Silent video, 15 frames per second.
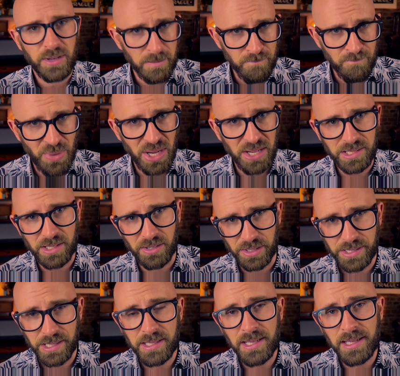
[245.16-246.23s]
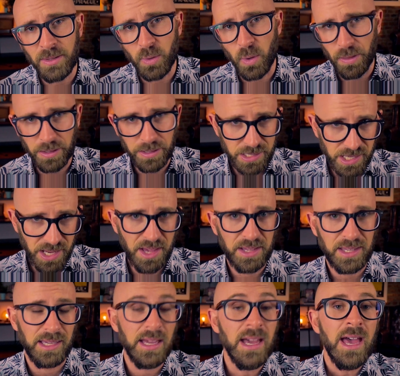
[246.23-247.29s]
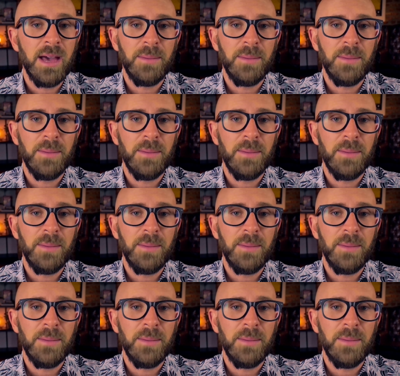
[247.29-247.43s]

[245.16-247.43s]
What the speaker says: in Bursa, a city in northern Turkey.